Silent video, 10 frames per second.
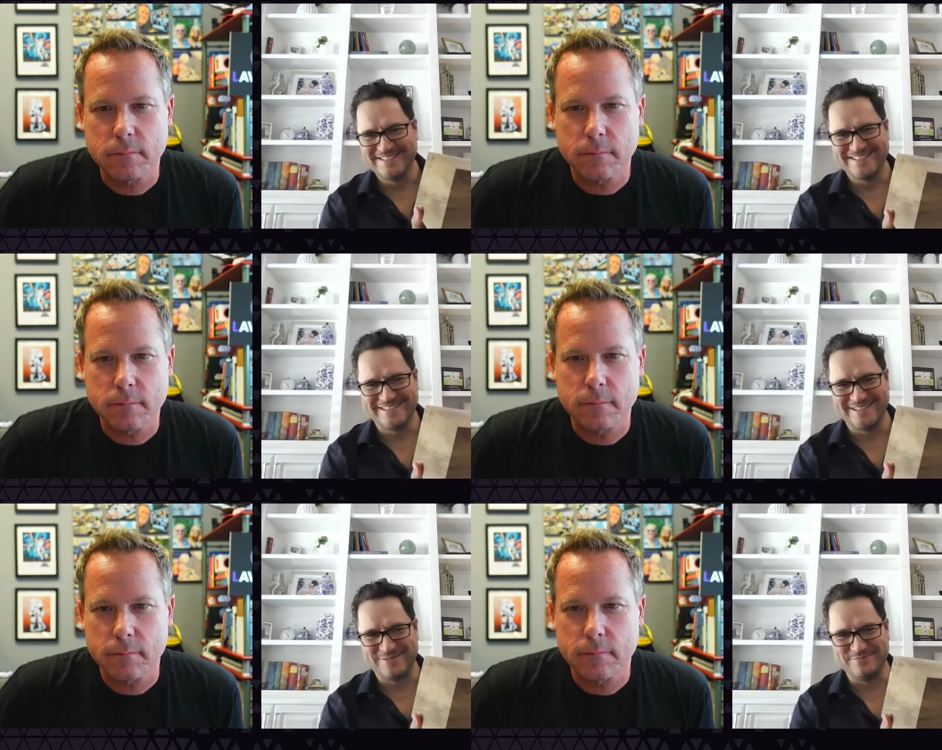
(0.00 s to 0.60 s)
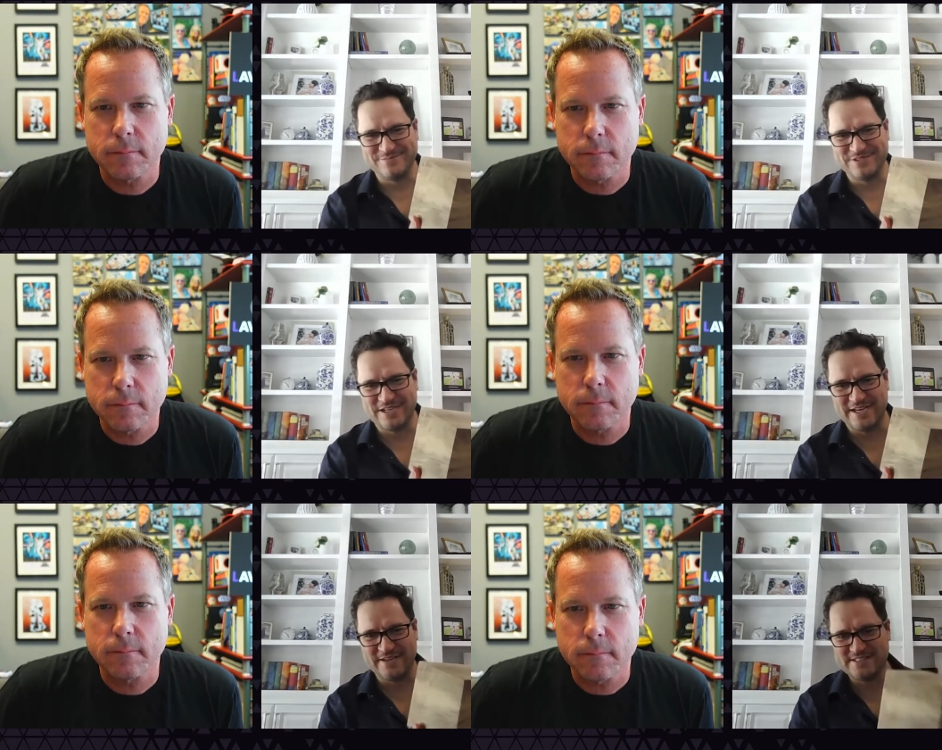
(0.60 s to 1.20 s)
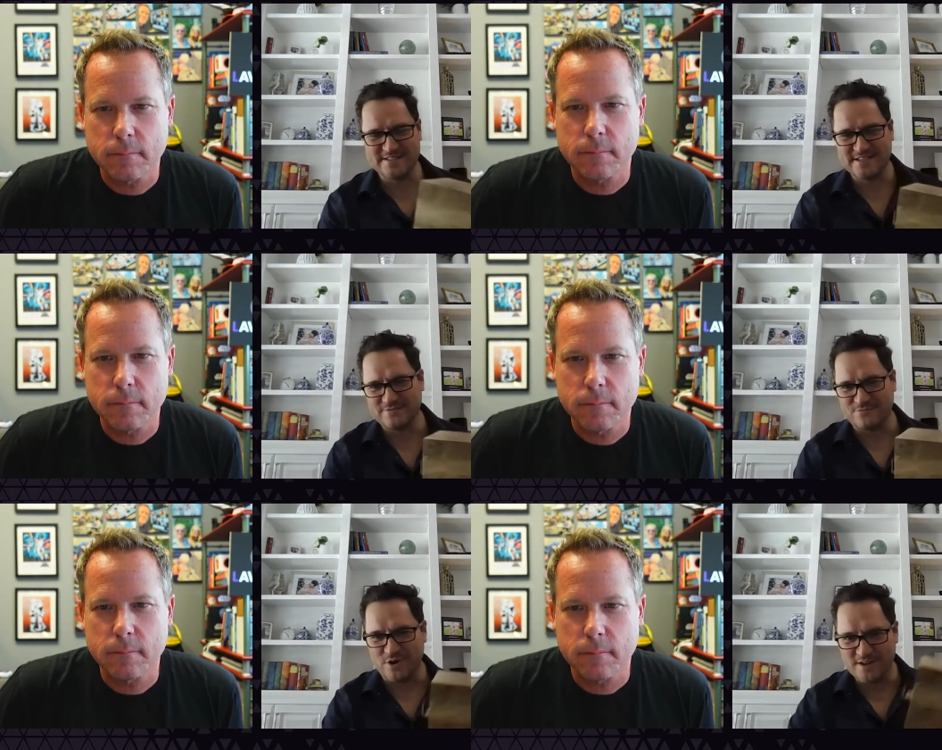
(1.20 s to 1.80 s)
Speaker 1: Um, uh, and since it
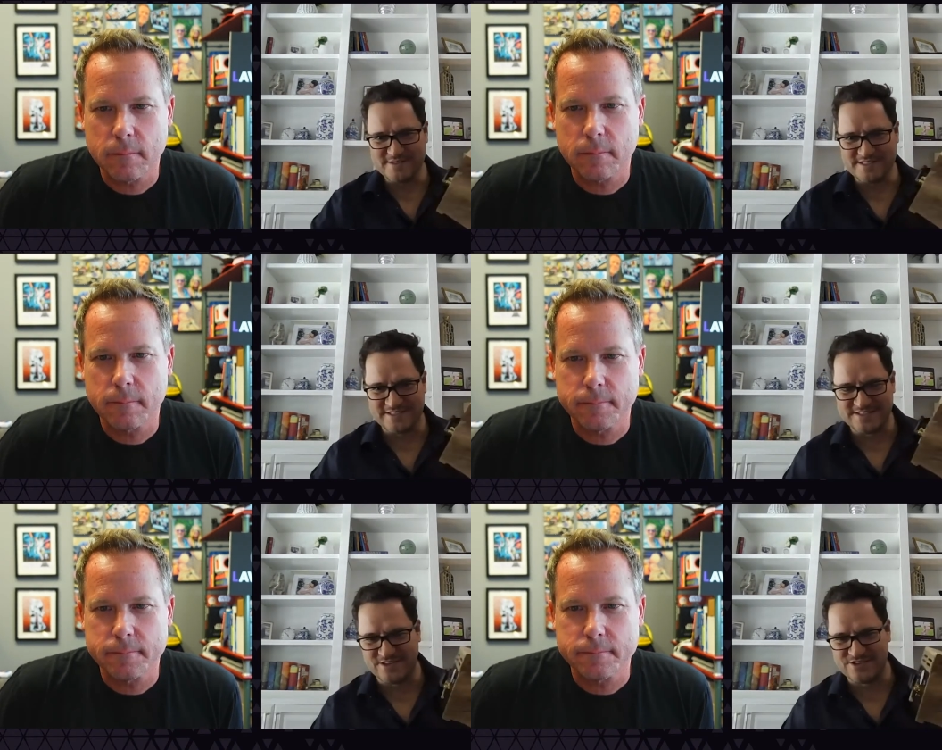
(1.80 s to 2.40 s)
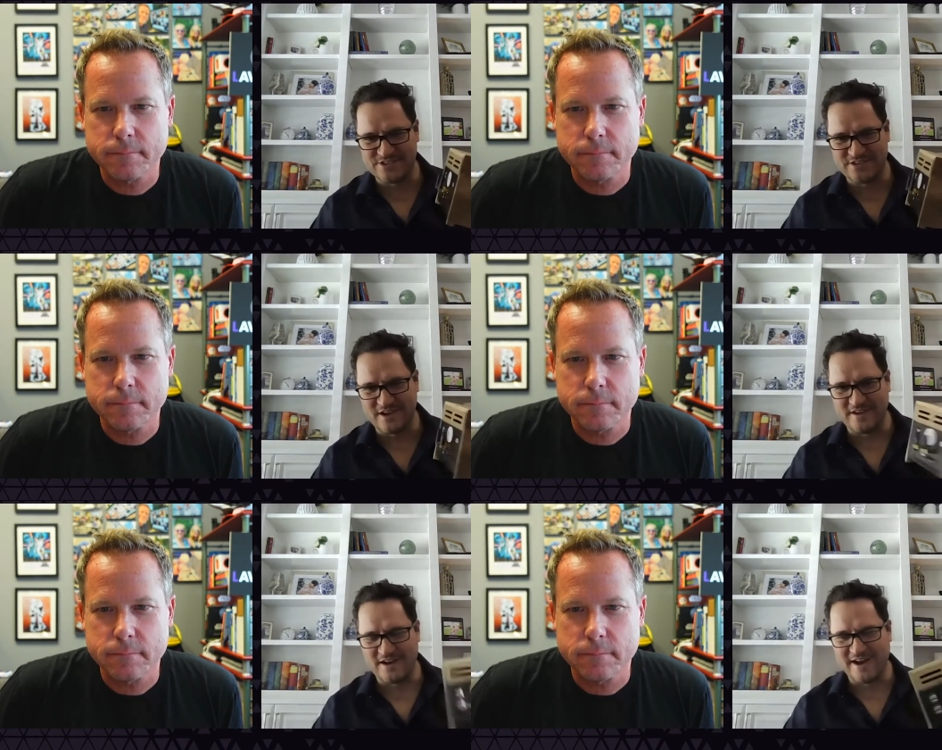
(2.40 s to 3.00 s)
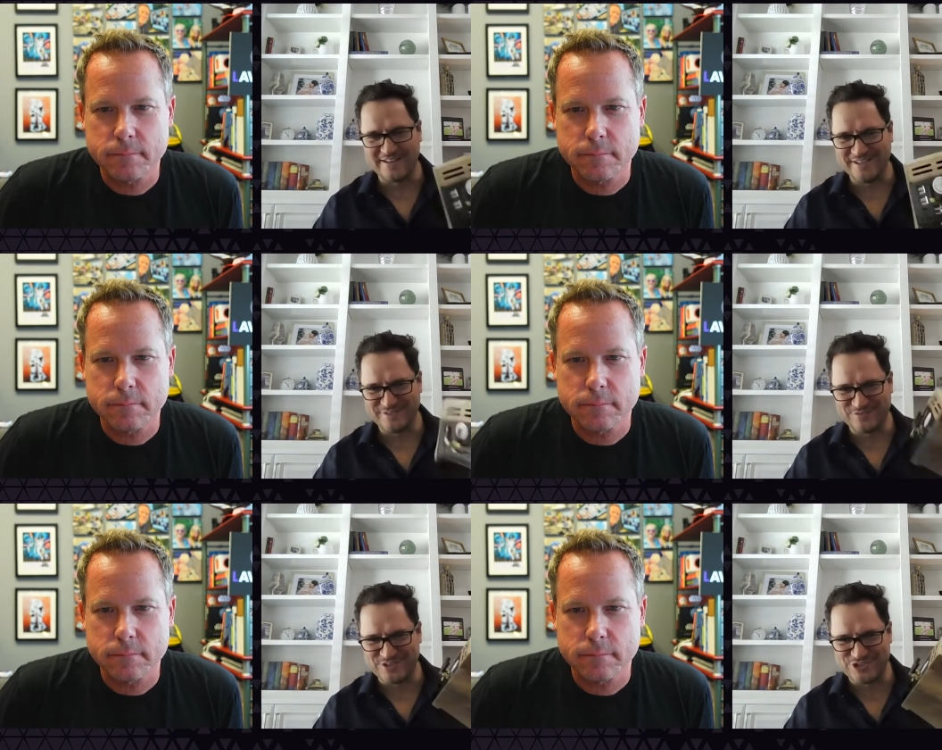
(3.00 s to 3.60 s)
runs in such a, a highly
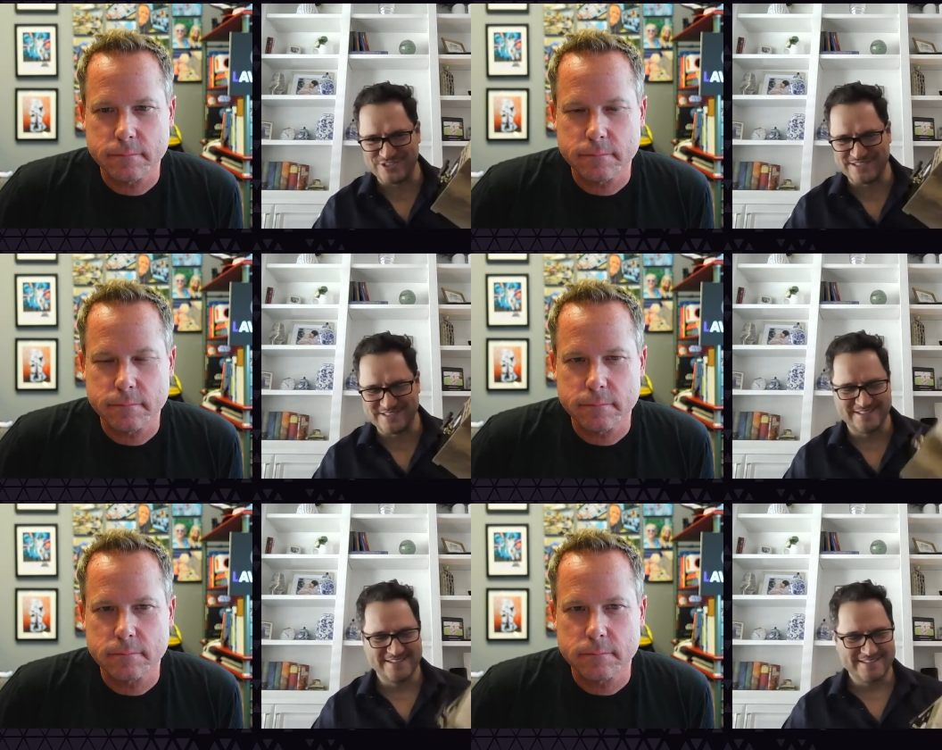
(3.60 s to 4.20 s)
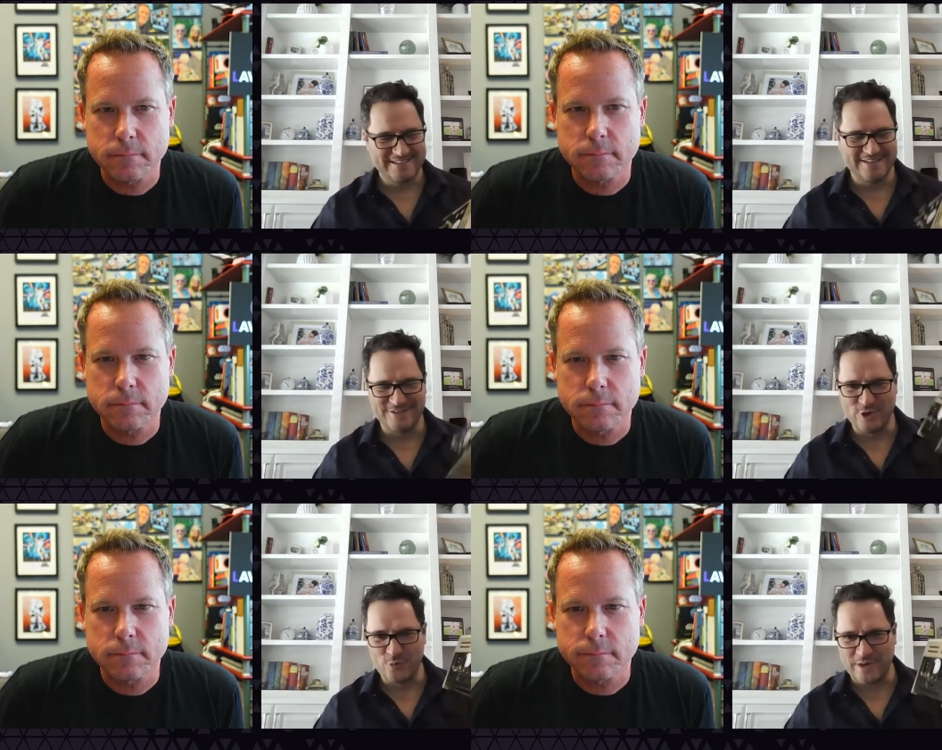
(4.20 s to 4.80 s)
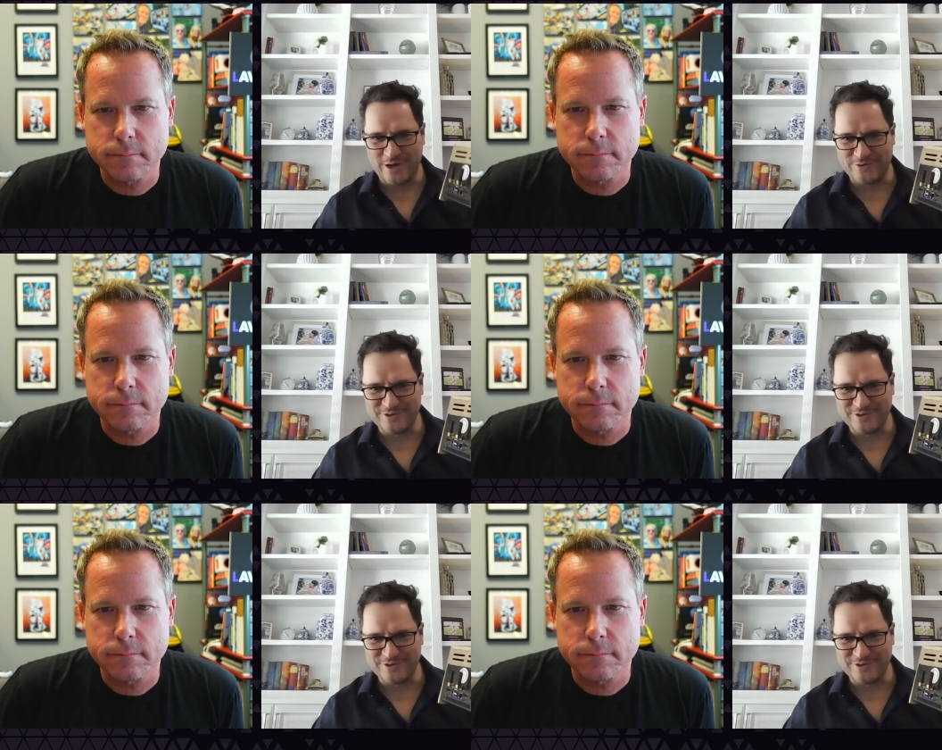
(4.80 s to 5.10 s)
efficient uh, low power